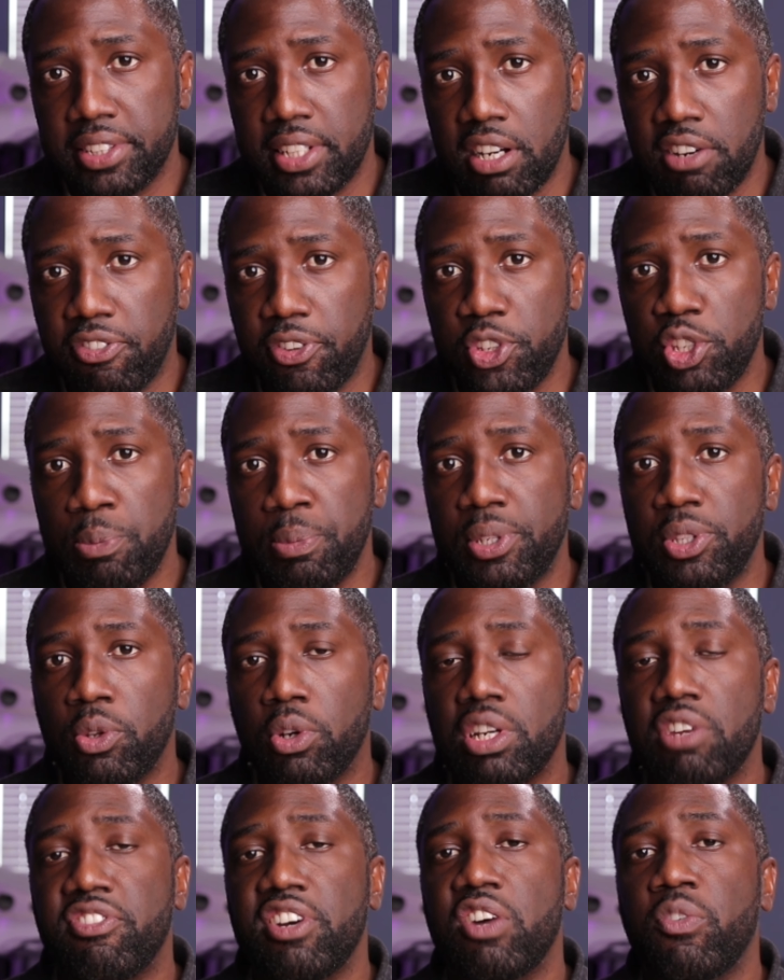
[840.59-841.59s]
Therefore, you'll be
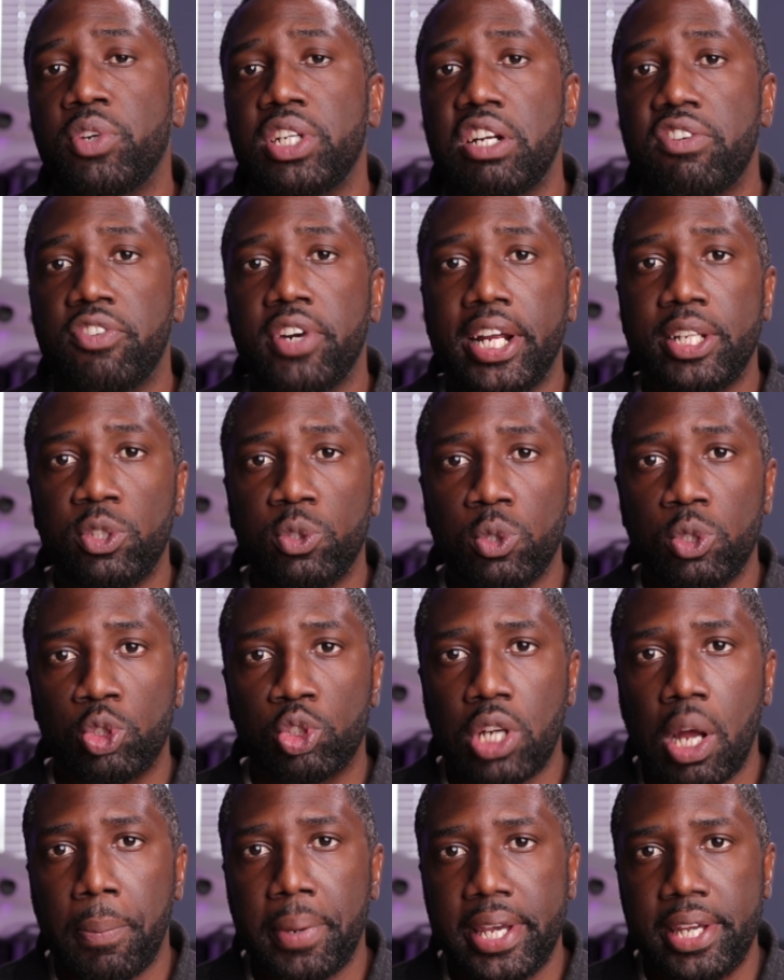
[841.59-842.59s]
notified whenever I do
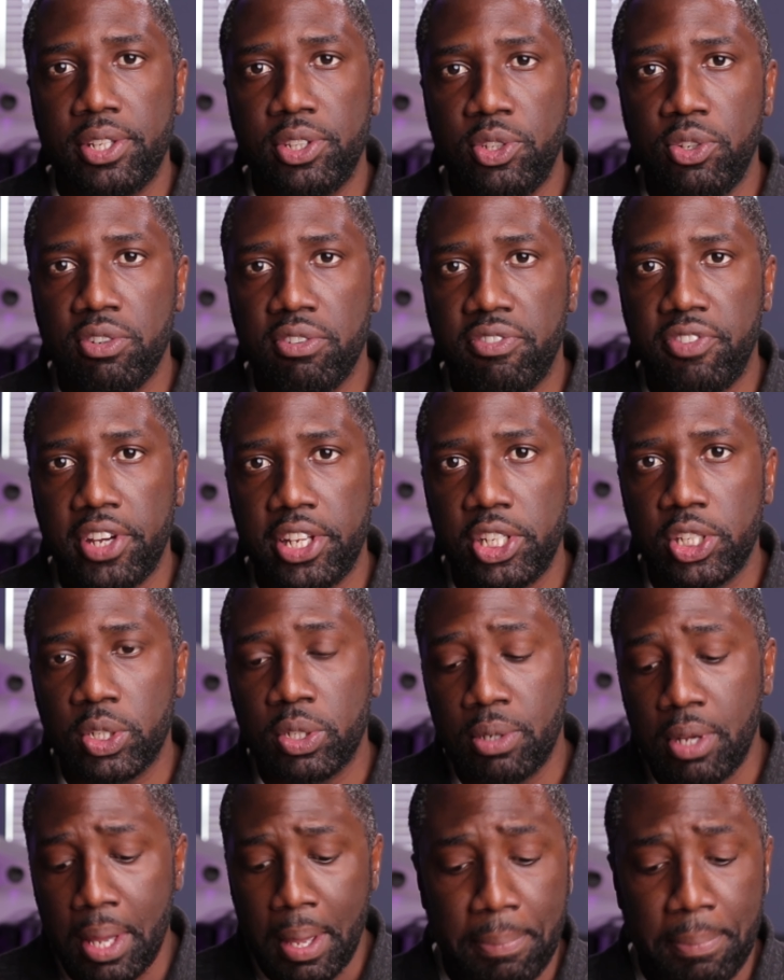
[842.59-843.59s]
drop a new
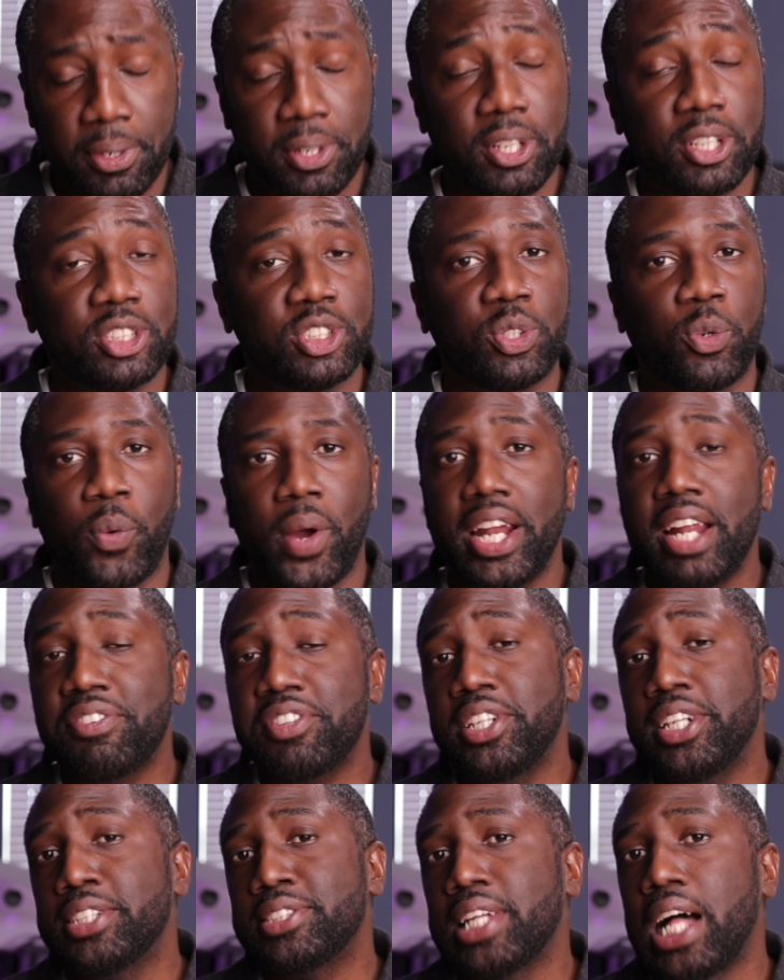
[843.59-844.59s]
video, because right
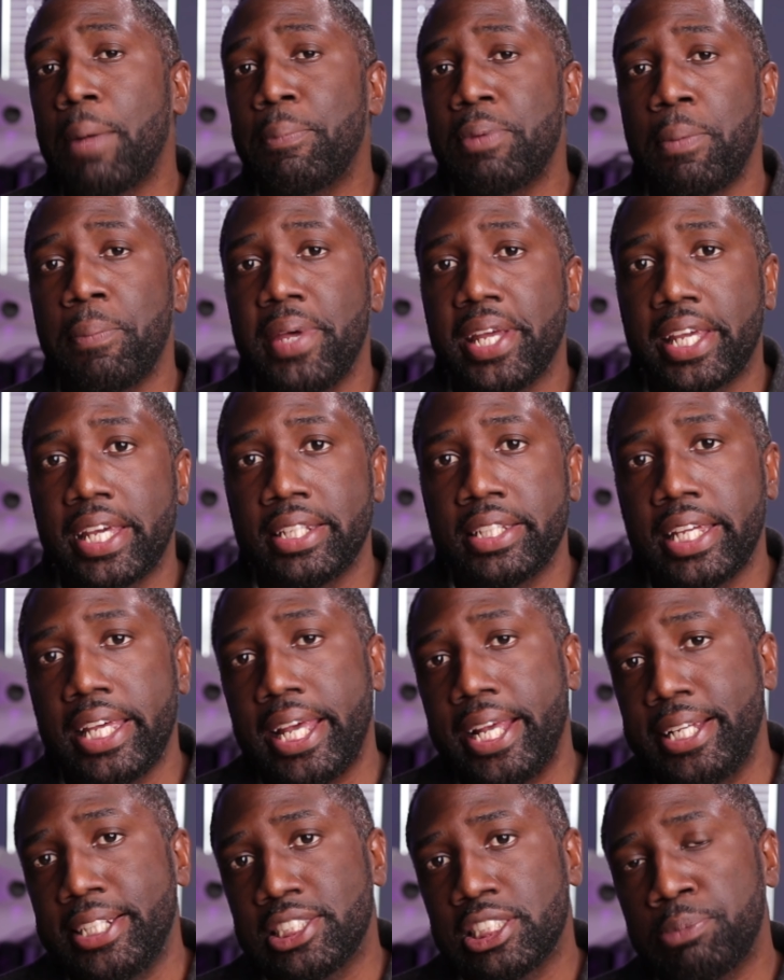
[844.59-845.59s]
after this, I'll be making
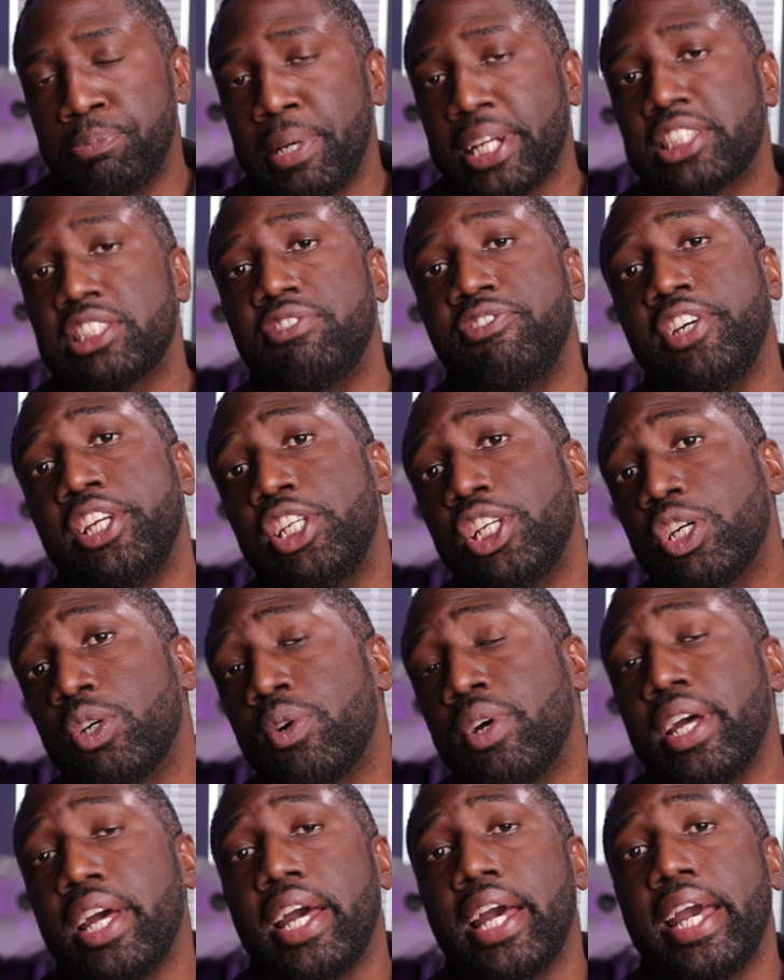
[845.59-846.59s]
a specs
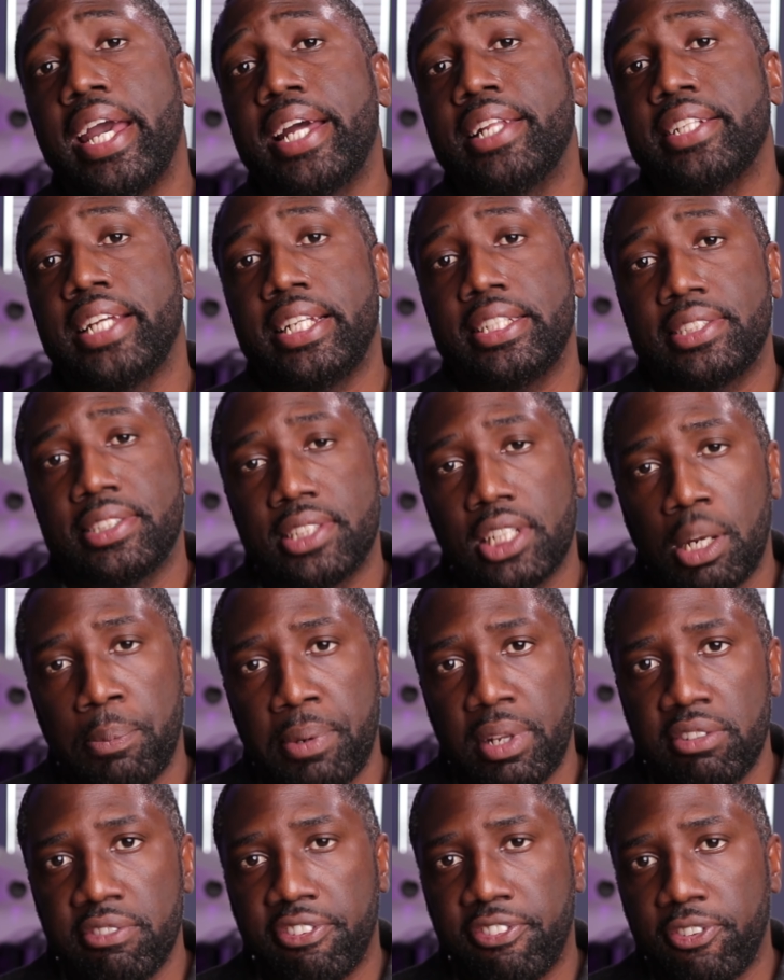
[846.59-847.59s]
video and a
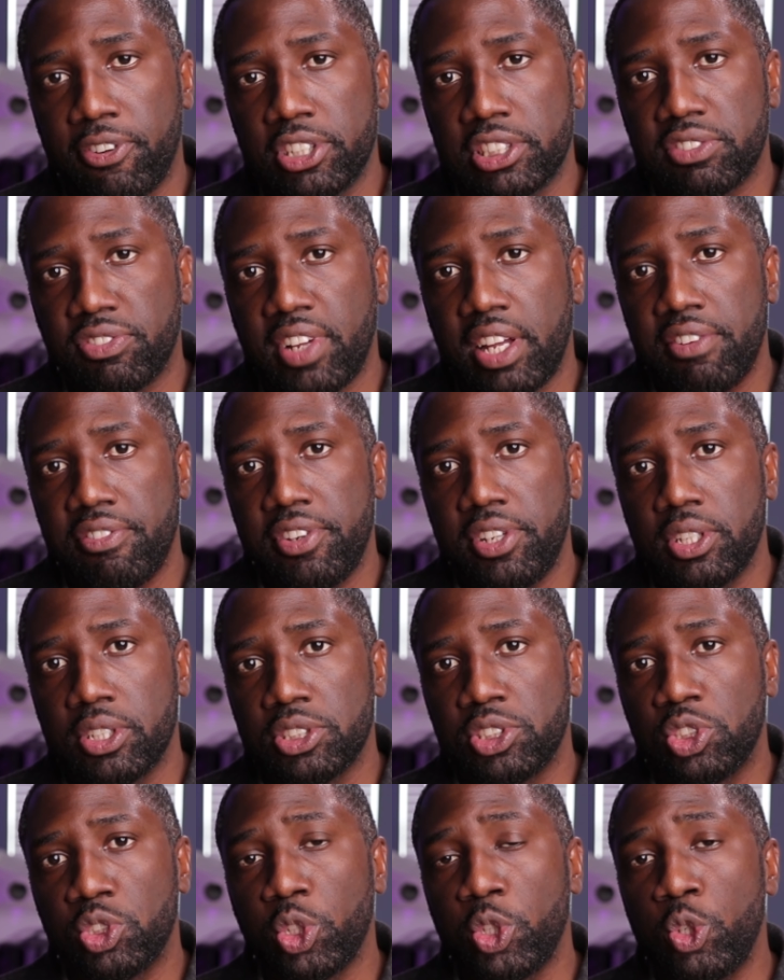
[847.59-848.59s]
setup and first flight
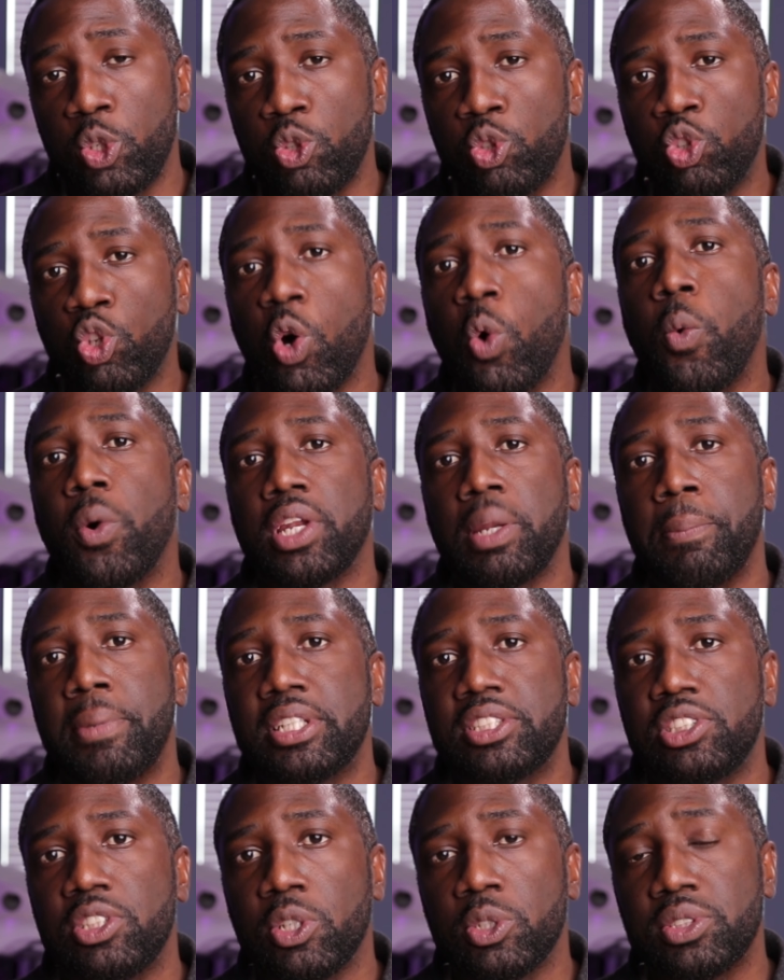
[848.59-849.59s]
videos. So you don't want to
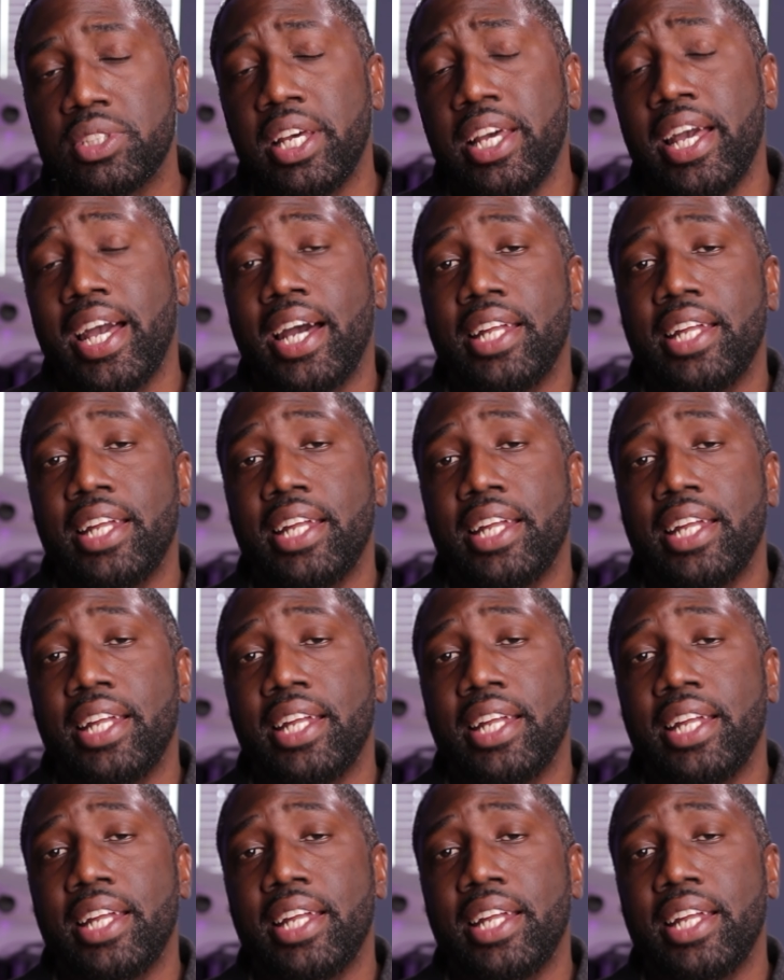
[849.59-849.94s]
miss those.